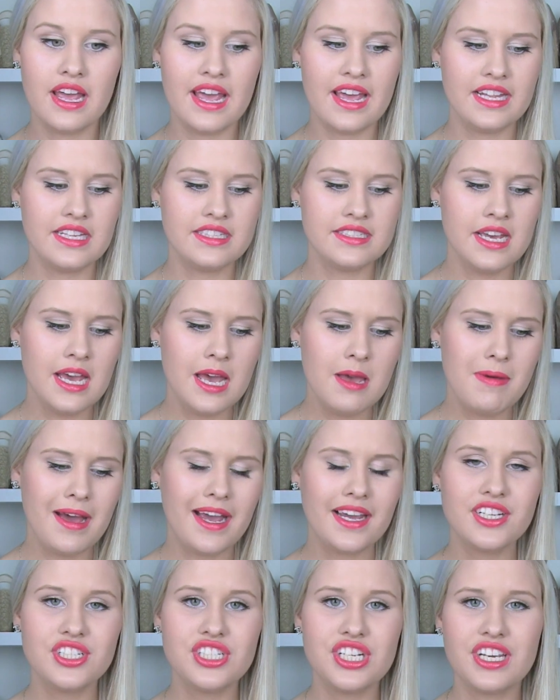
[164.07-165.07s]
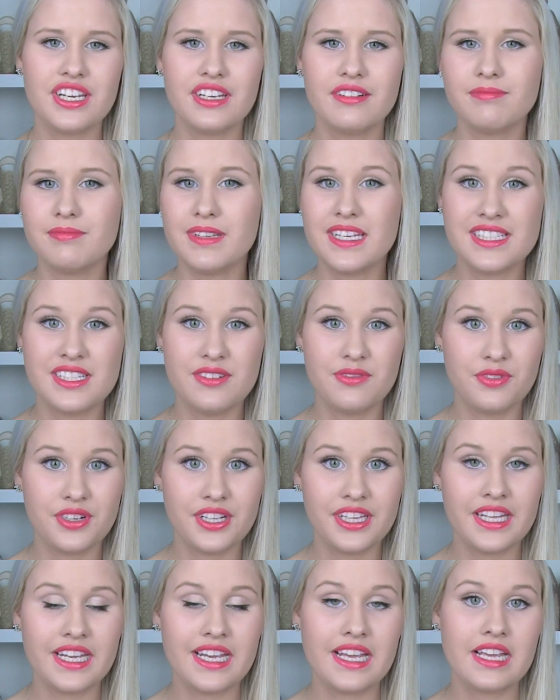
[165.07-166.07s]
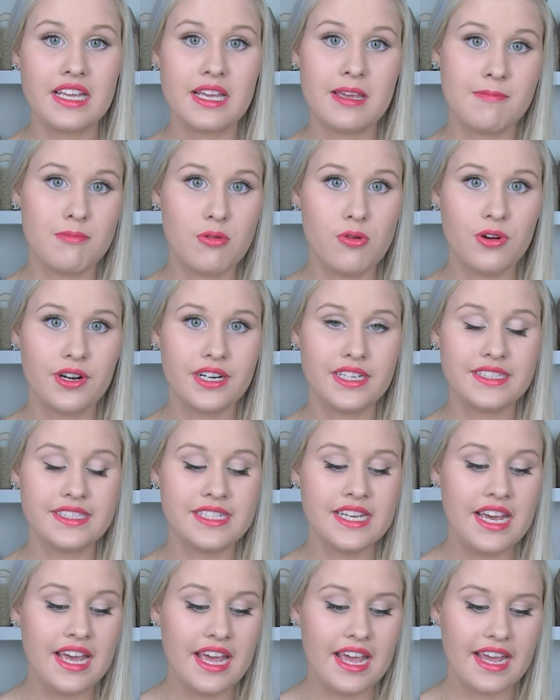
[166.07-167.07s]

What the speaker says: and packaging isn't really important